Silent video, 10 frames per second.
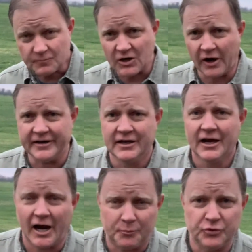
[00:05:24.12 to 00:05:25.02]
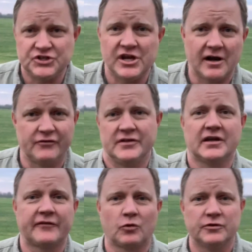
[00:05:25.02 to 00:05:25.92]
All right, I appreciate everything
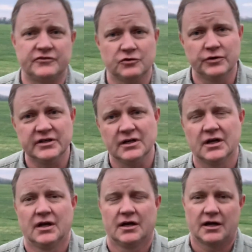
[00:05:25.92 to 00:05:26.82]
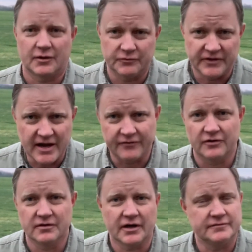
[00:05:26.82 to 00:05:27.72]
everyone's doing.
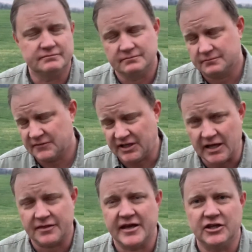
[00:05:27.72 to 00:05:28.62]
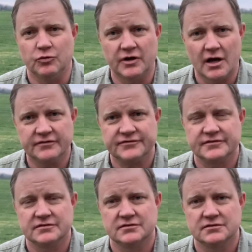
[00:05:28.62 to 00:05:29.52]
I can't thank you enough.
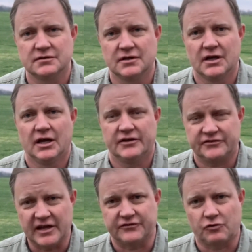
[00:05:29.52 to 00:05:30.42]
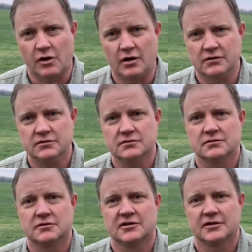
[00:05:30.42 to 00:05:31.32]
Stay strong.
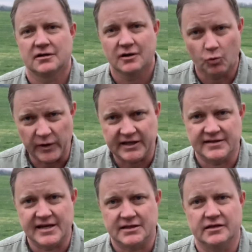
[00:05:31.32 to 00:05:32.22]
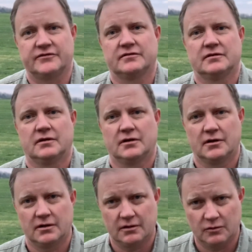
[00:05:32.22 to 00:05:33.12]
We can take this.
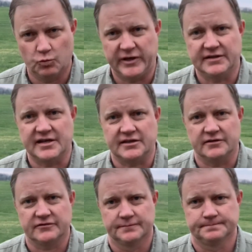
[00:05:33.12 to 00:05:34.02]
We can take this.